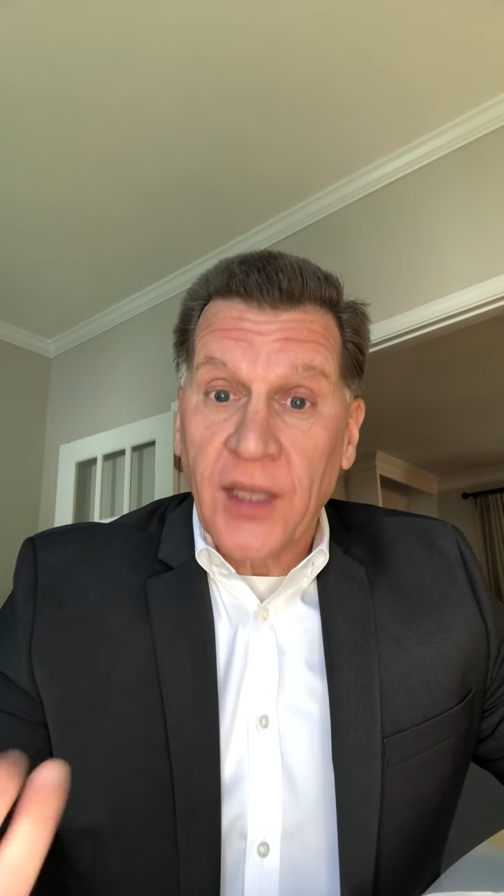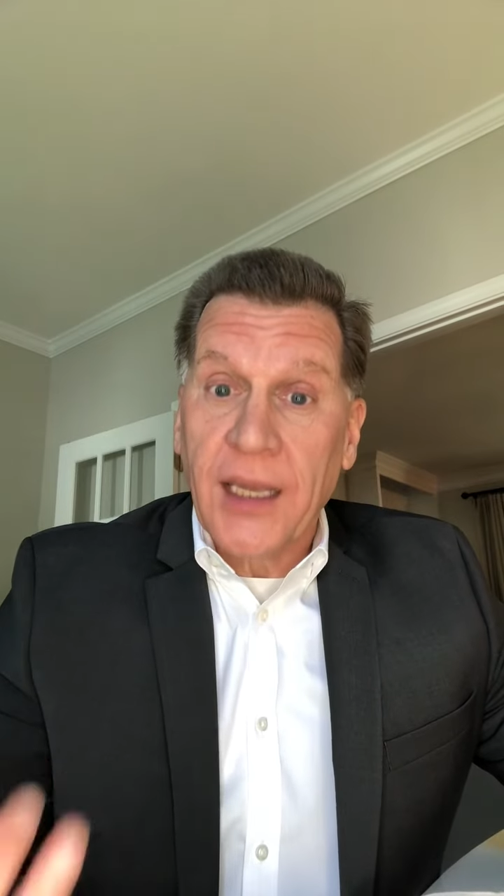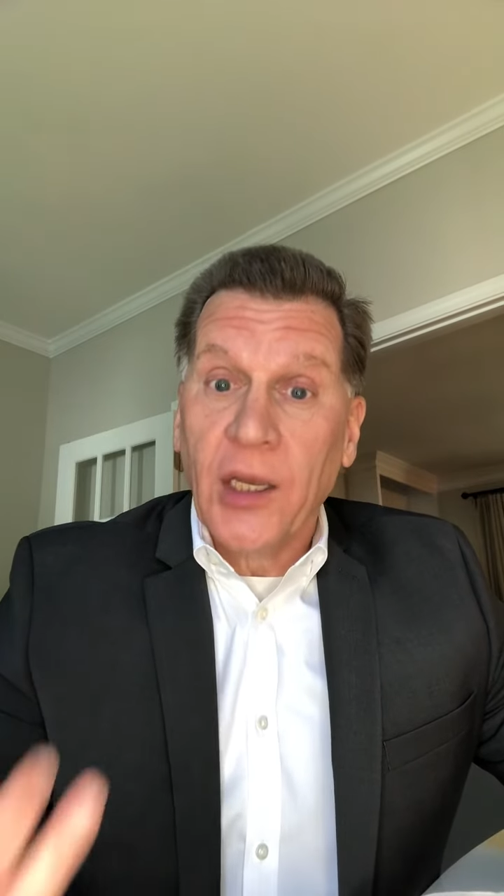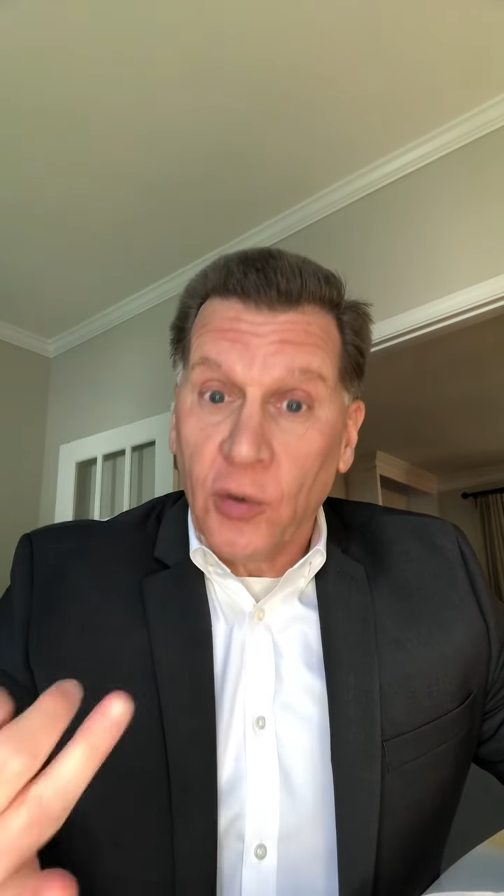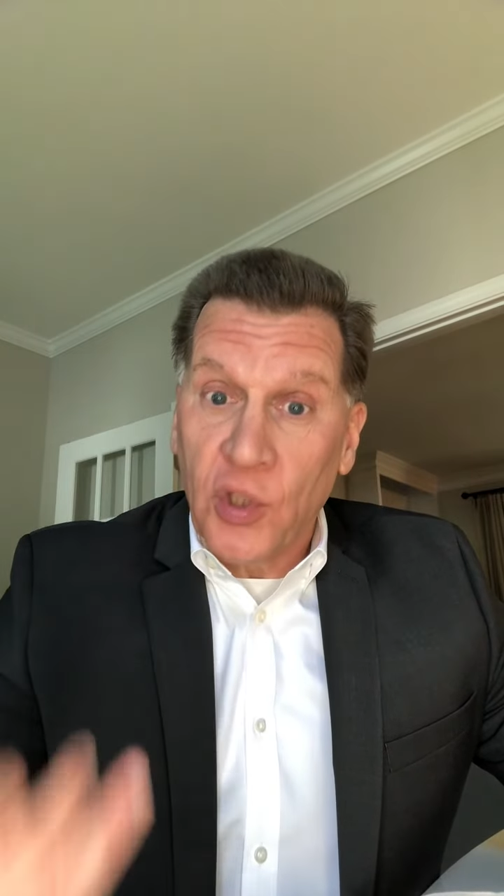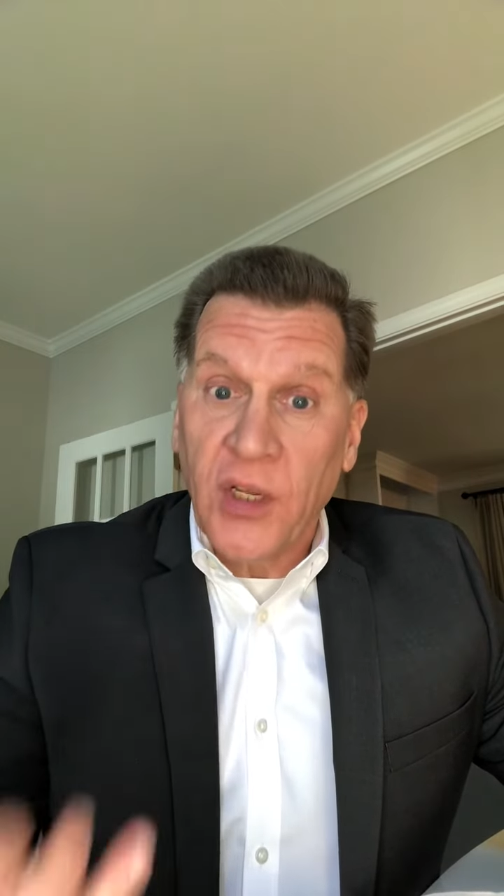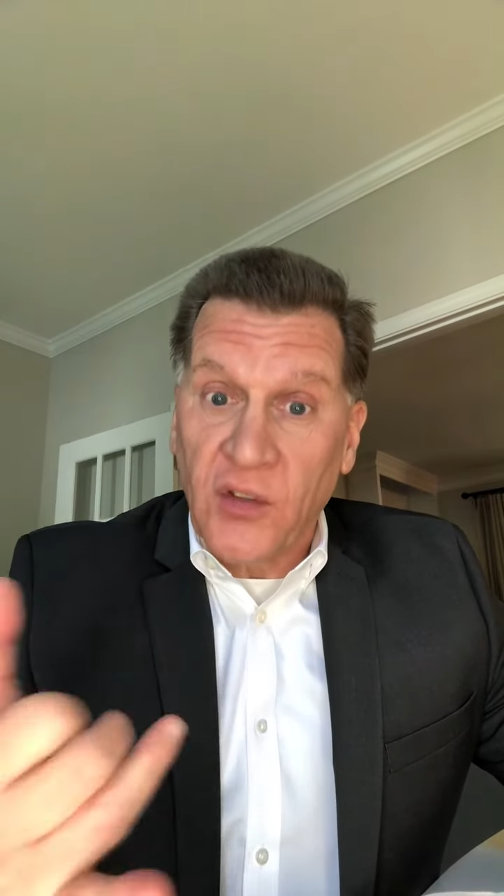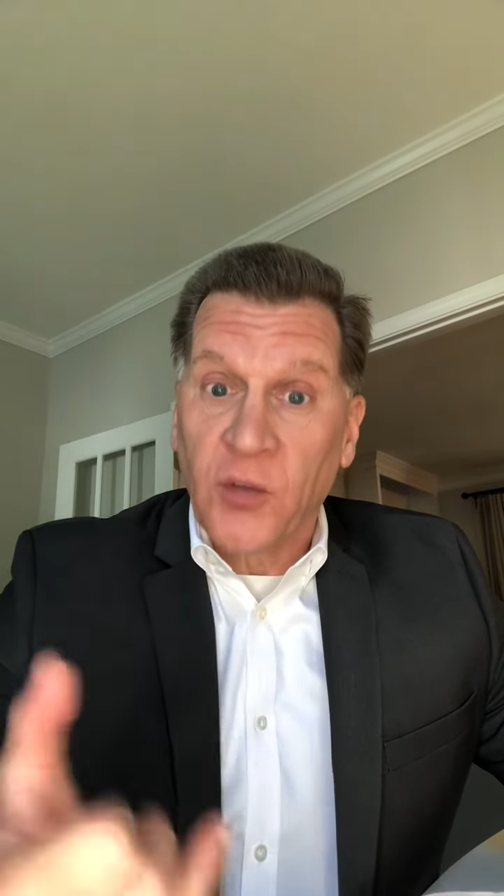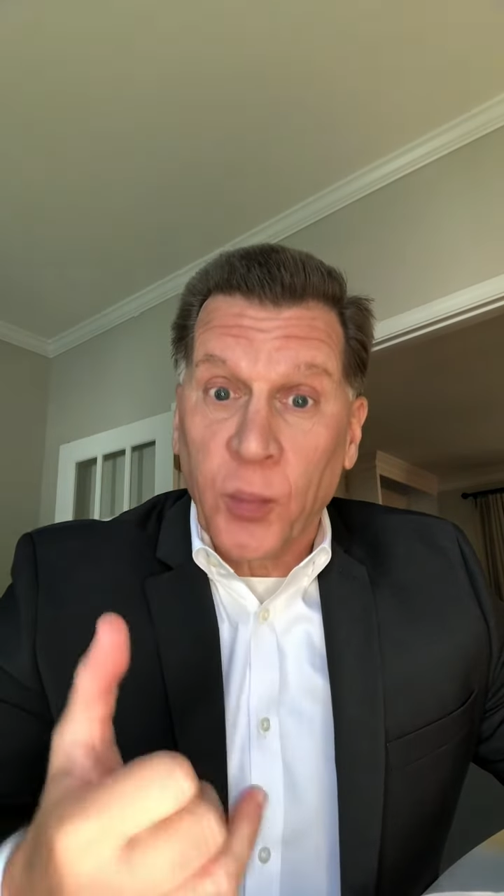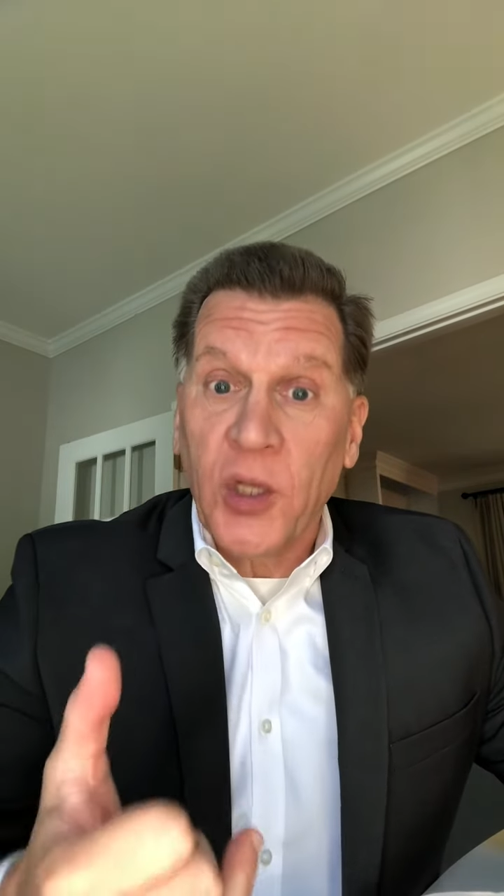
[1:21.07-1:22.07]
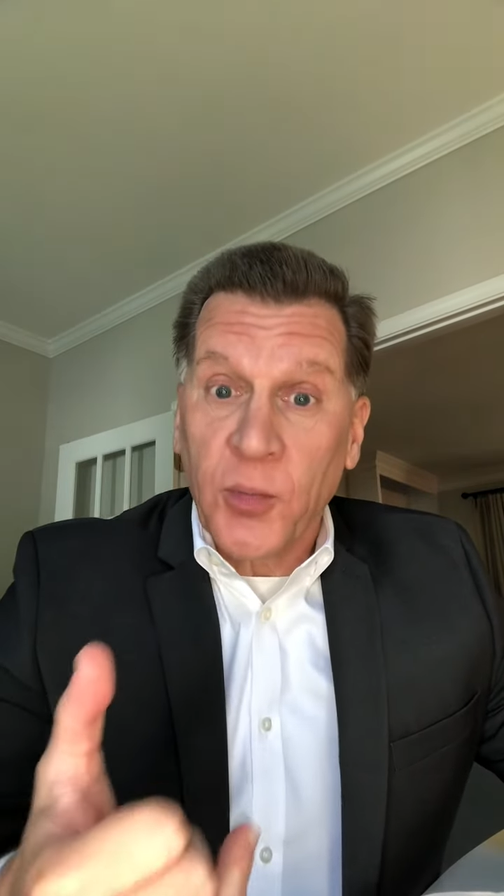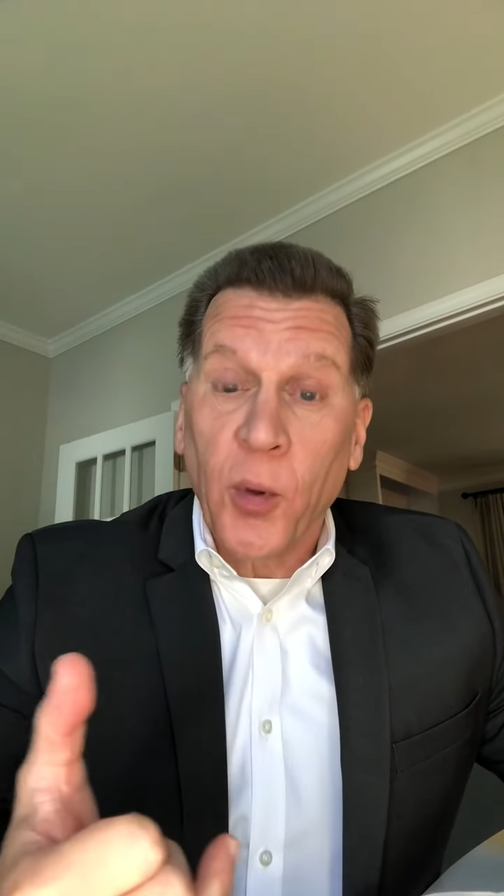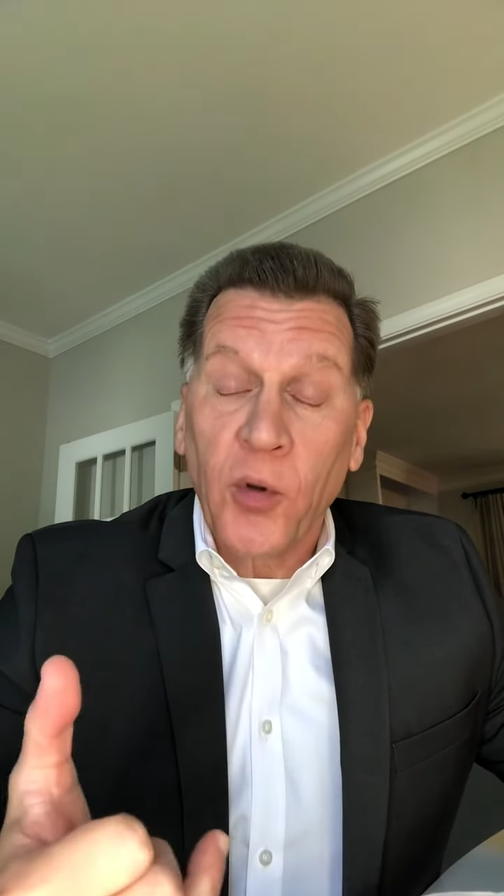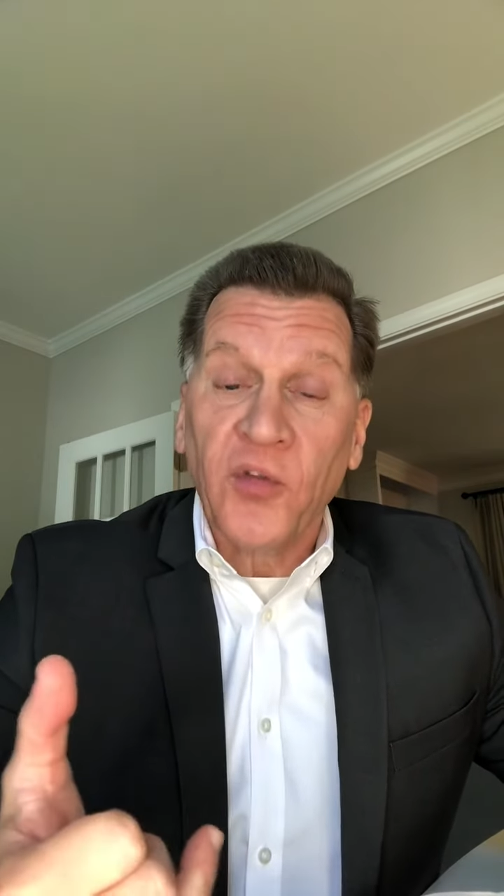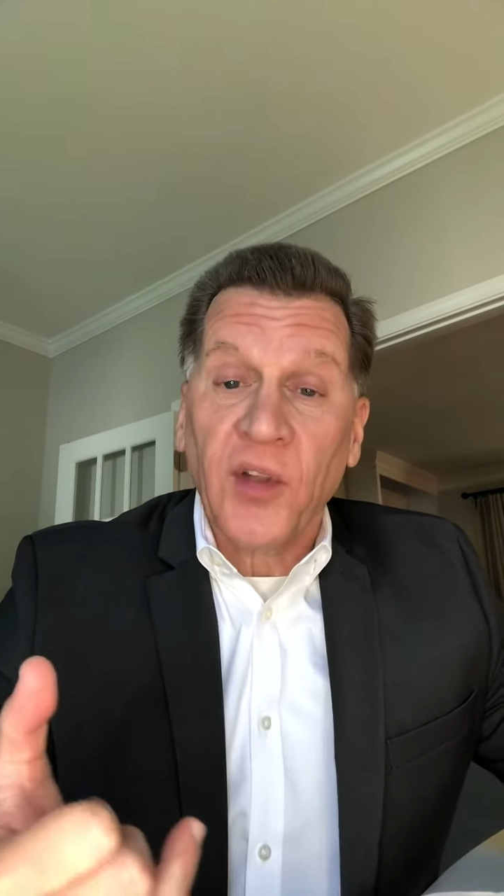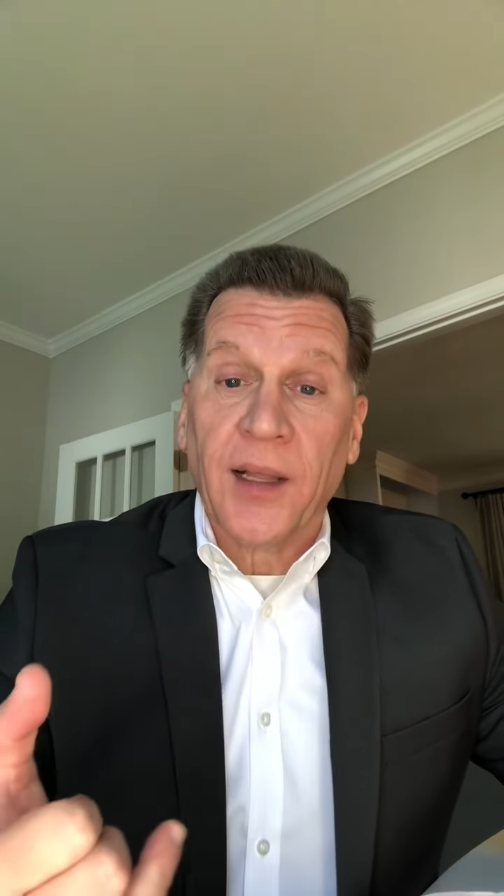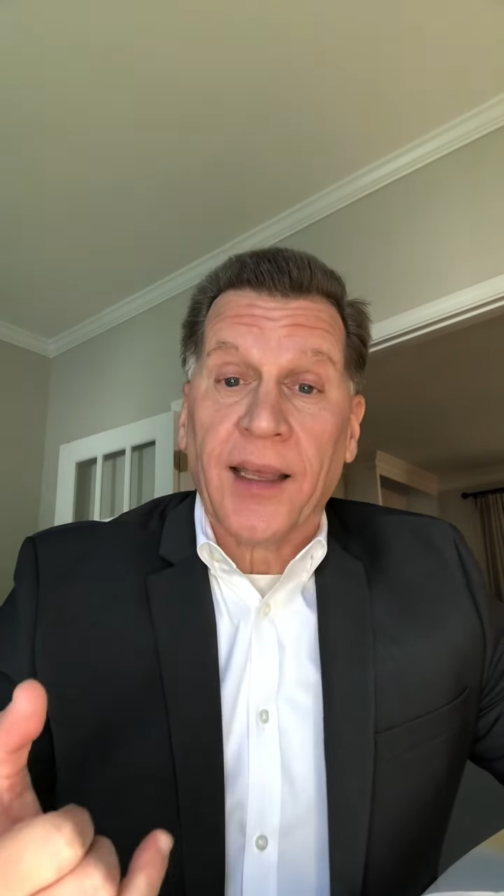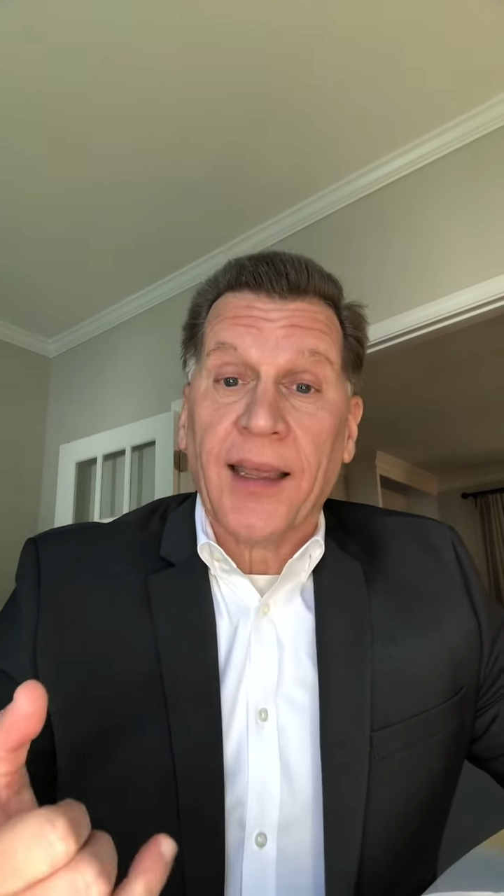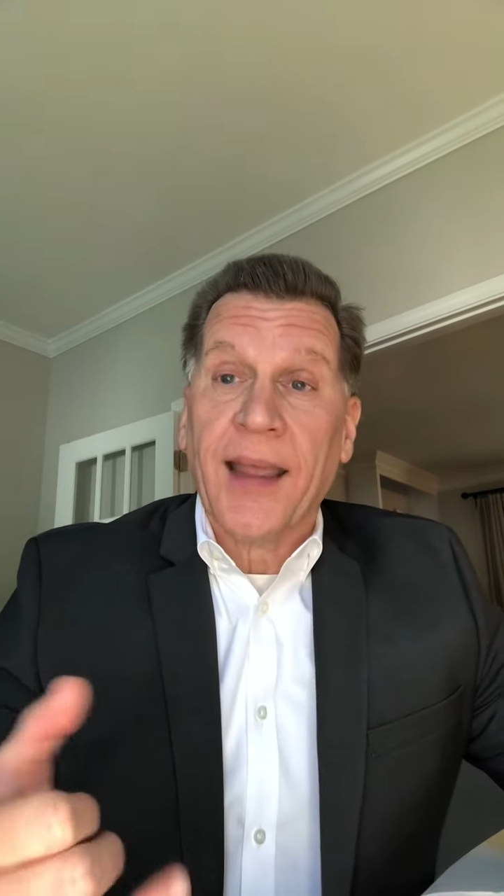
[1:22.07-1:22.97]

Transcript: to hear Jesus preach personally.